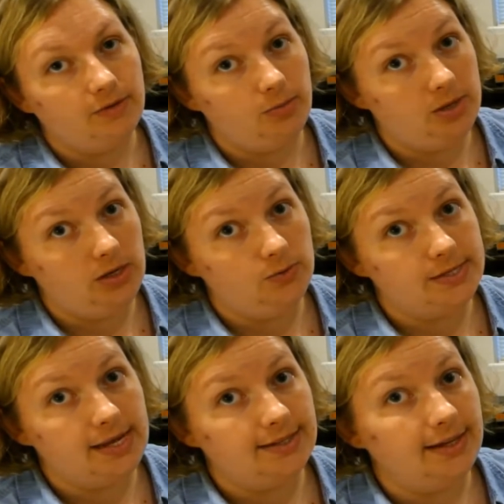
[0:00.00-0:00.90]
been used
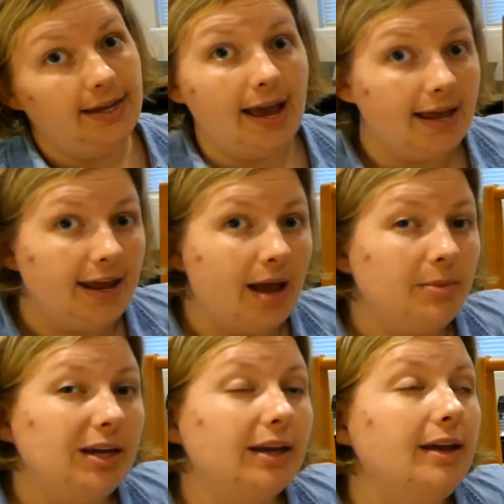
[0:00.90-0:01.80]
as a cat
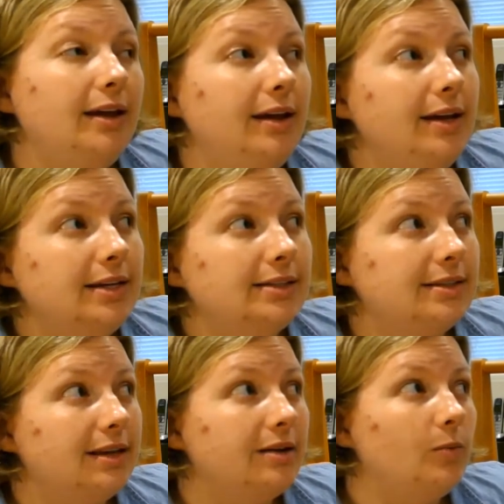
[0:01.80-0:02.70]
hammock is
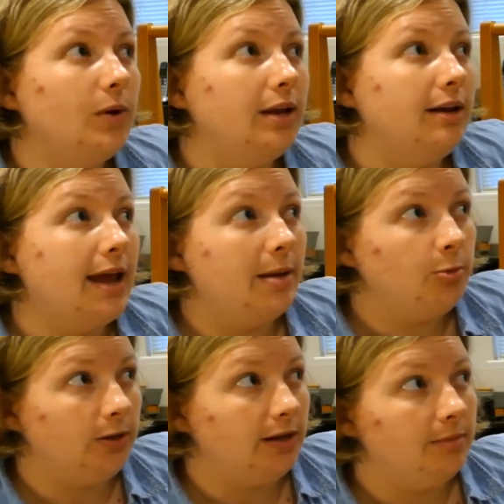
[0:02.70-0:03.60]
that when
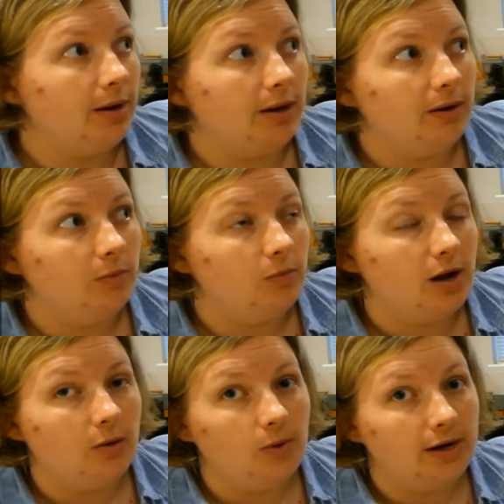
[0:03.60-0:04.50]
Emily, my
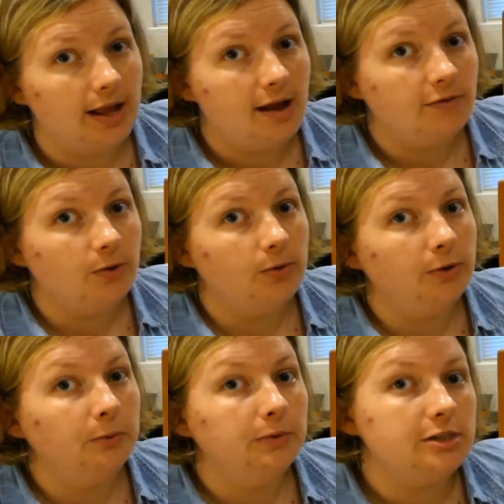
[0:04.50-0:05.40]

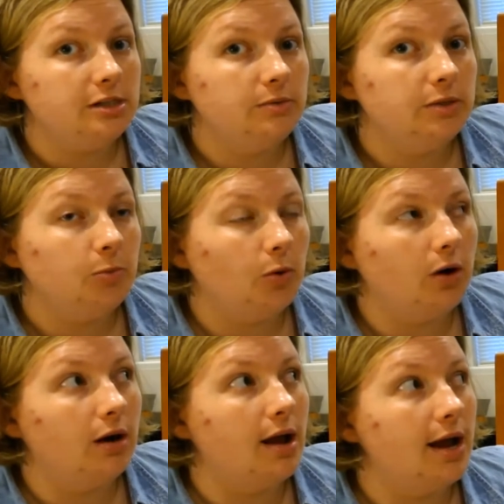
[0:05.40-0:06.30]
1.5-year-old, when she was
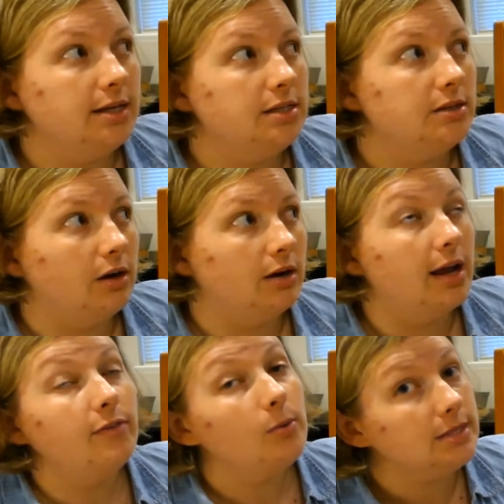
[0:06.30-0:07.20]
born,
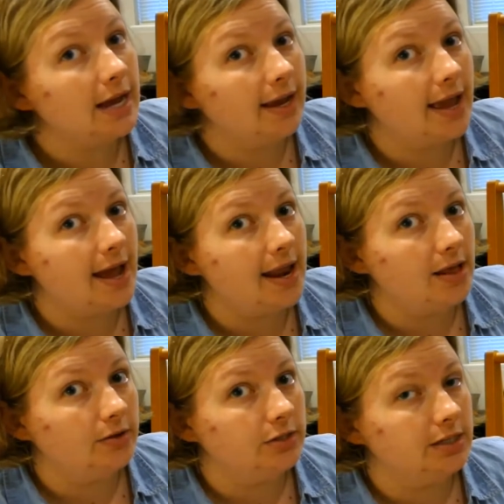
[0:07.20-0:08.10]
I've always had cat
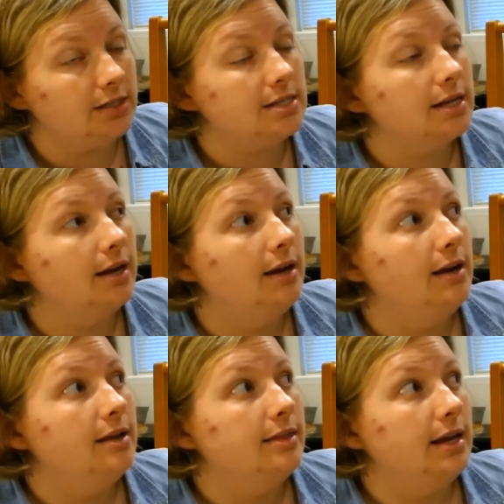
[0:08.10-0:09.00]
allergies.
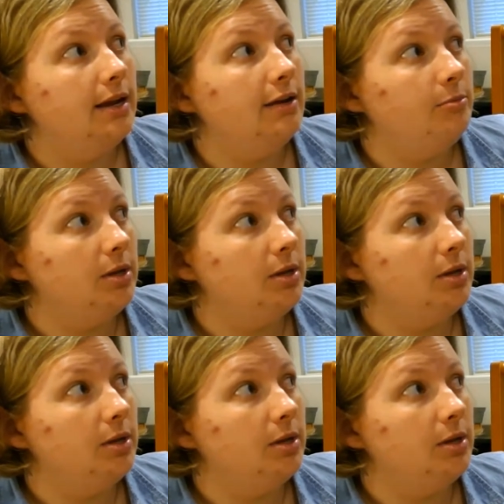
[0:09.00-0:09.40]
They